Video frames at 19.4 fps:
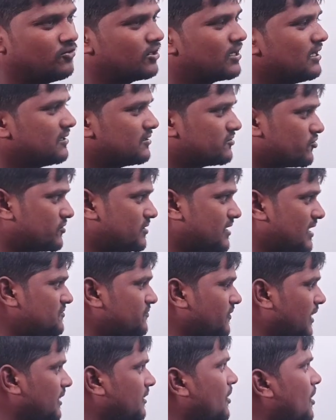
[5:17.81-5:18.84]
Okay, so that's
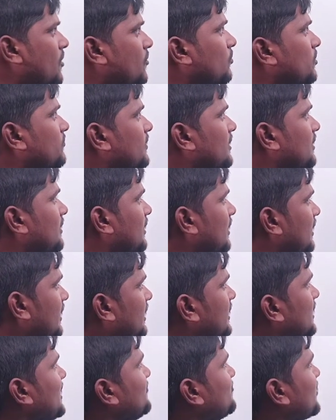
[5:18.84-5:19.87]
why we will
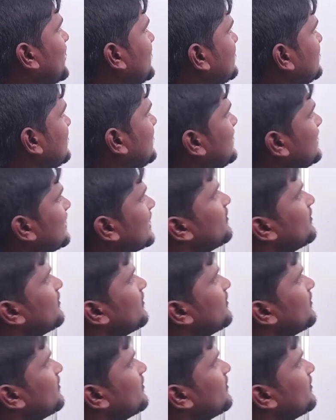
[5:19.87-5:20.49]
rewrite the